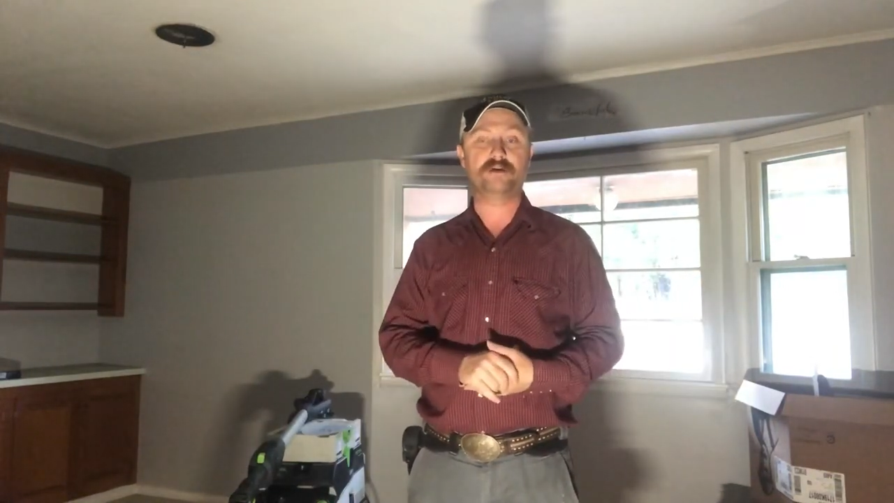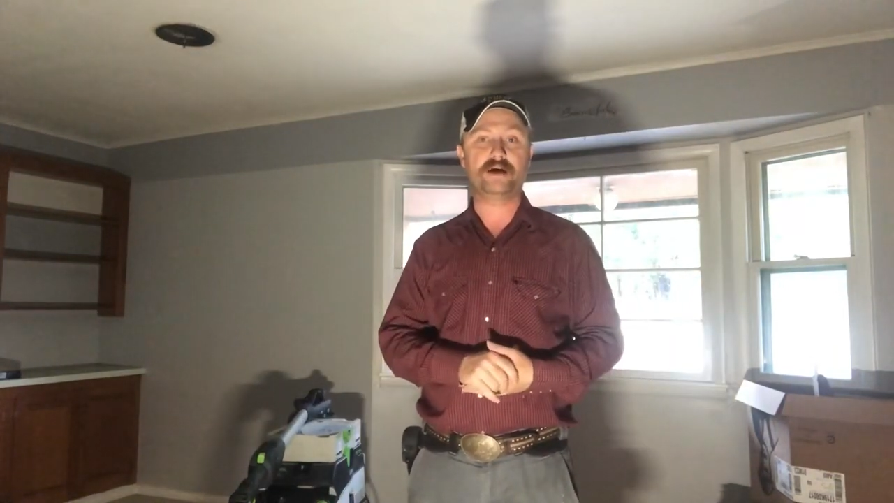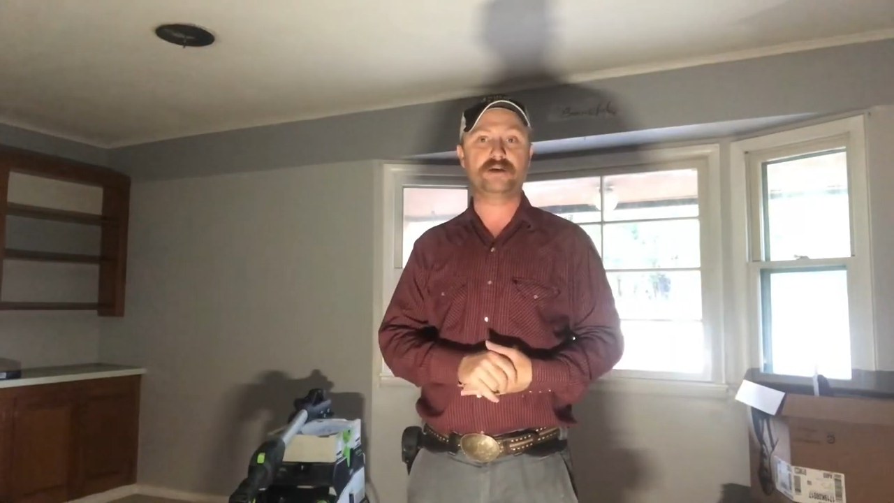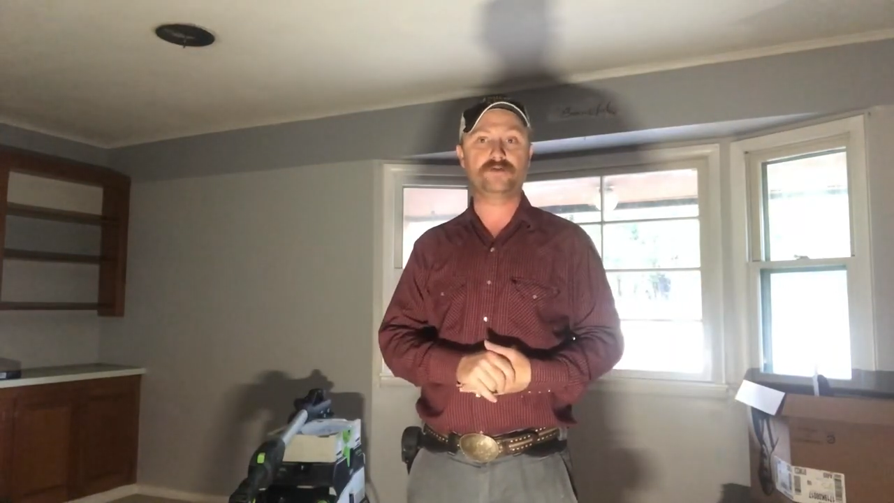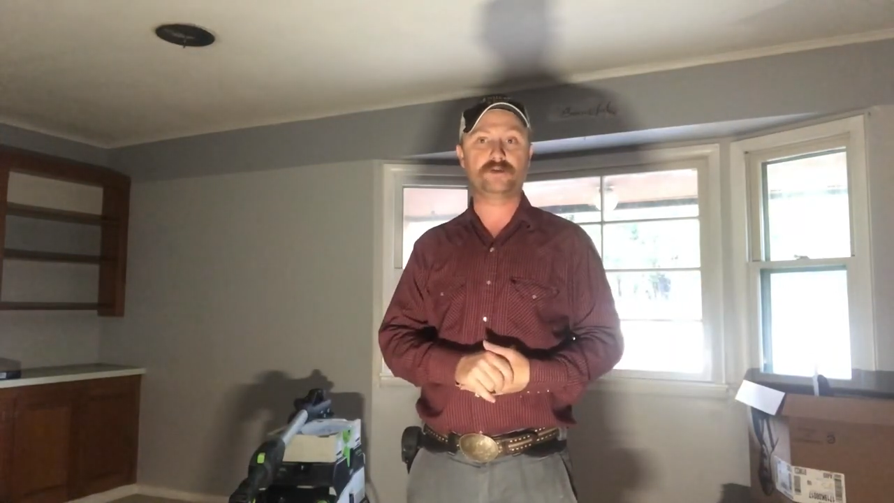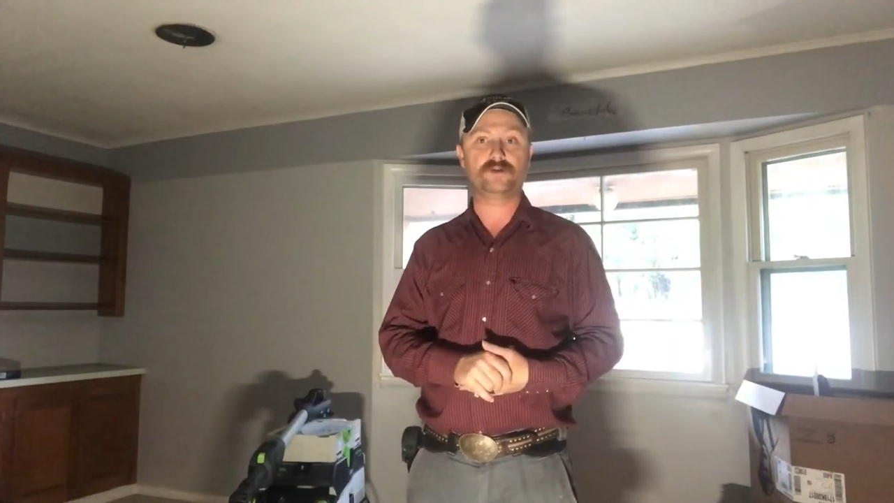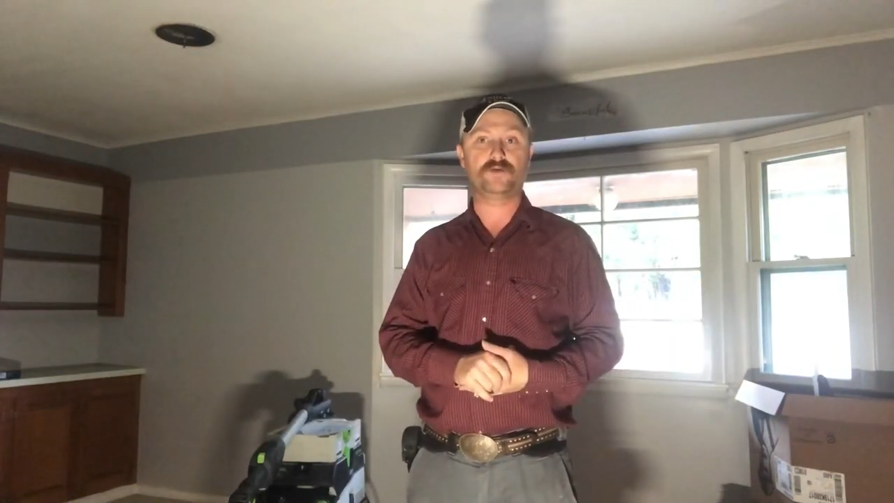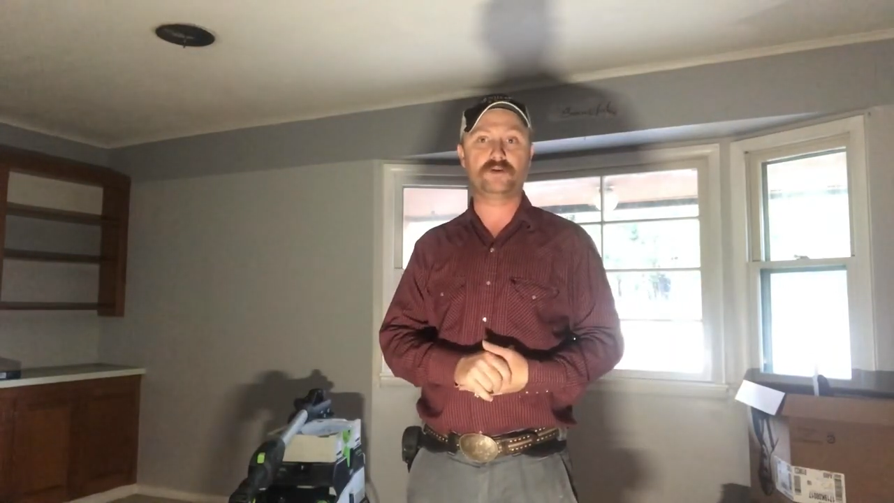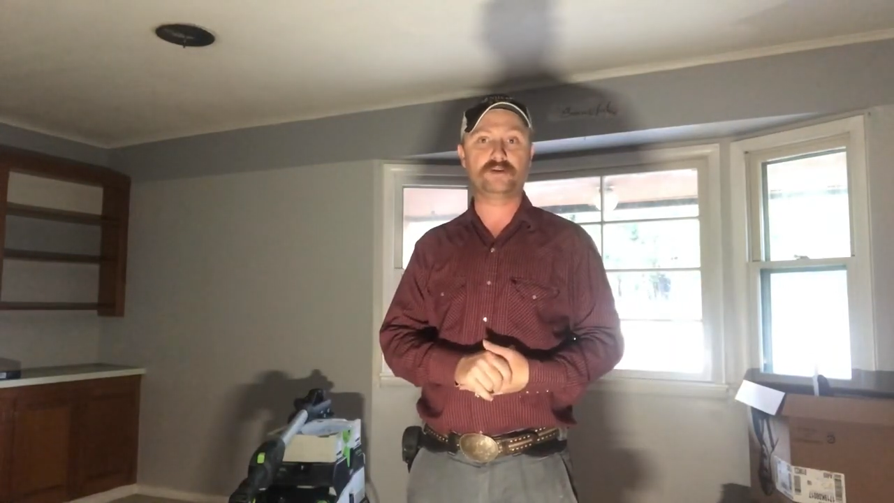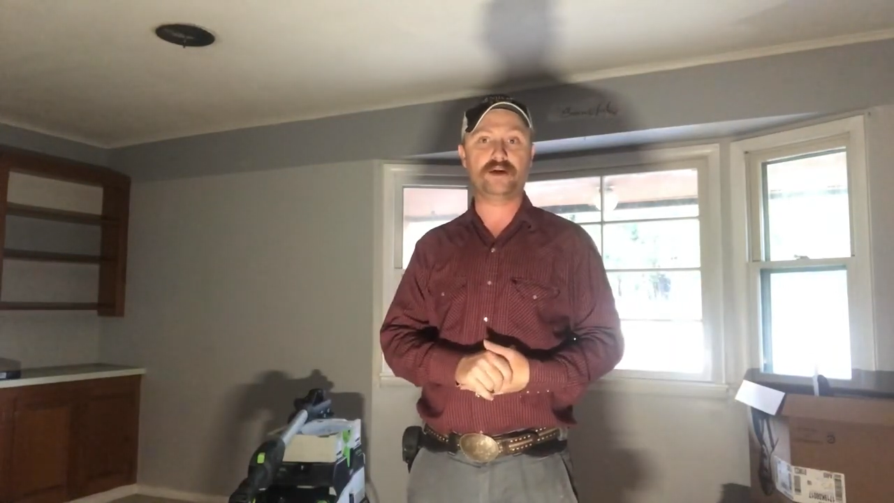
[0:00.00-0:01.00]
days with this
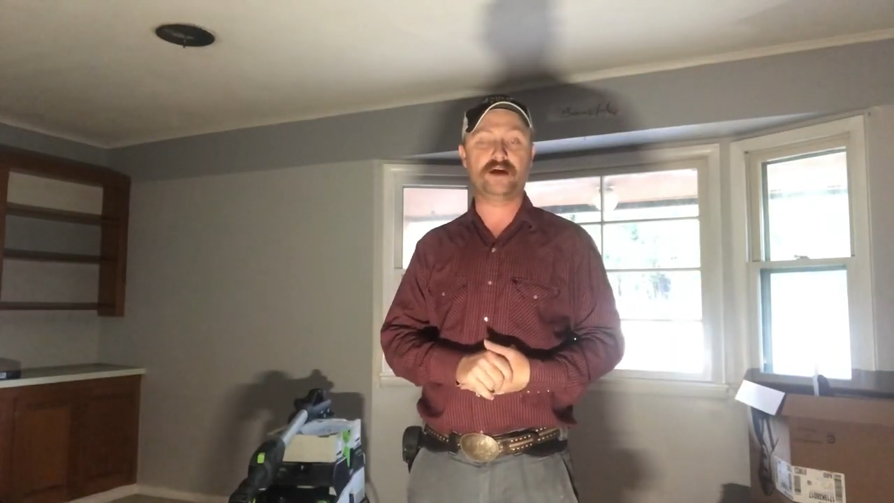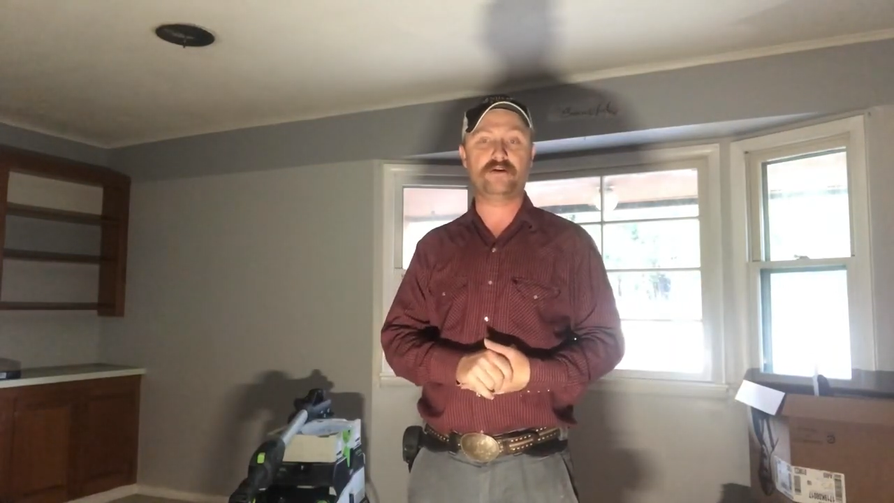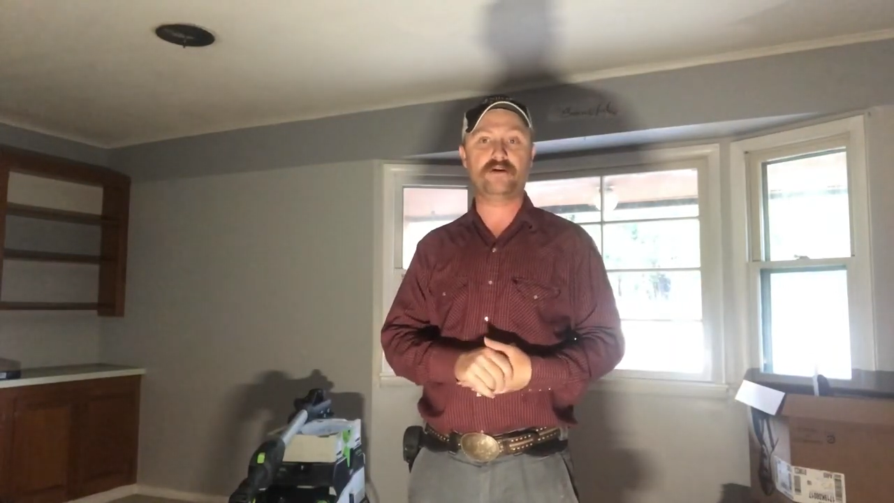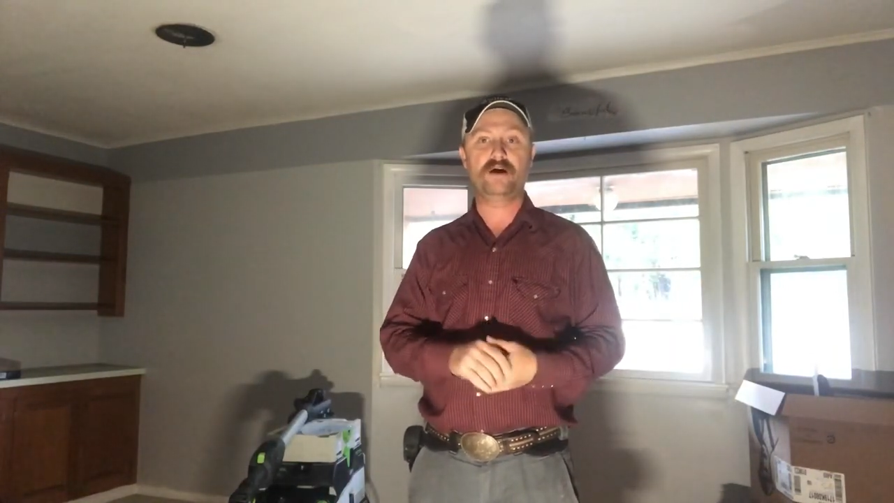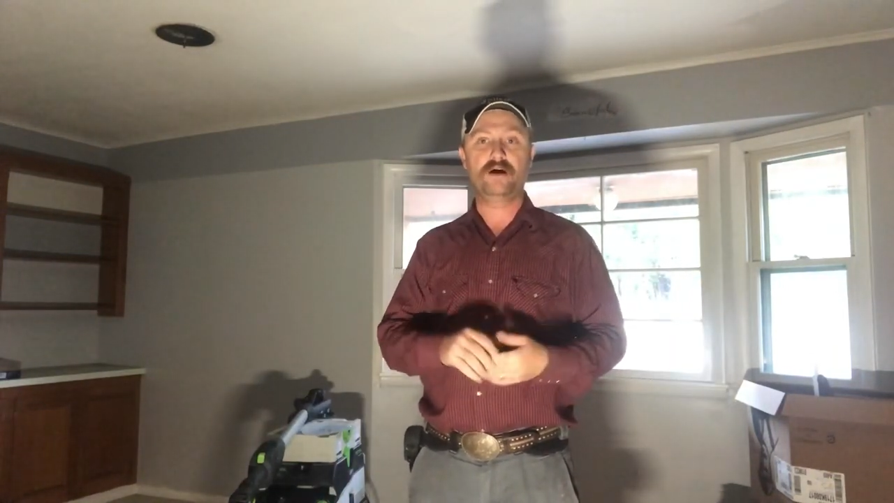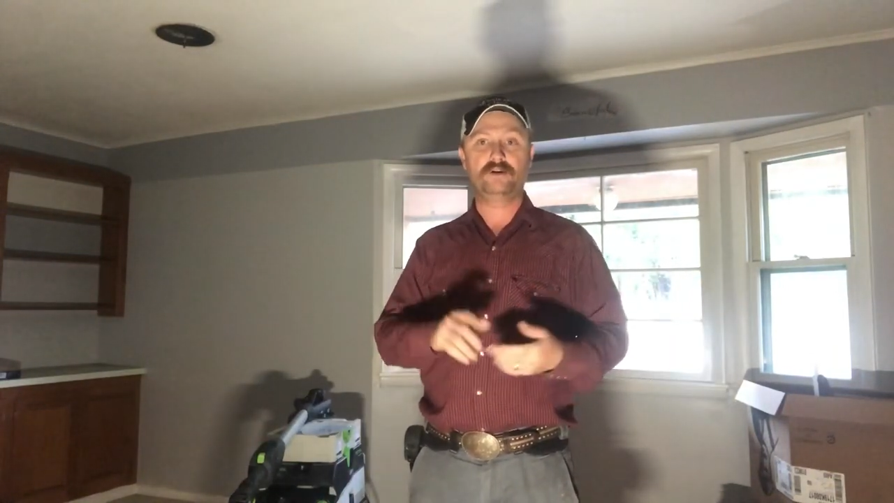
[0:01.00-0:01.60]
one sander.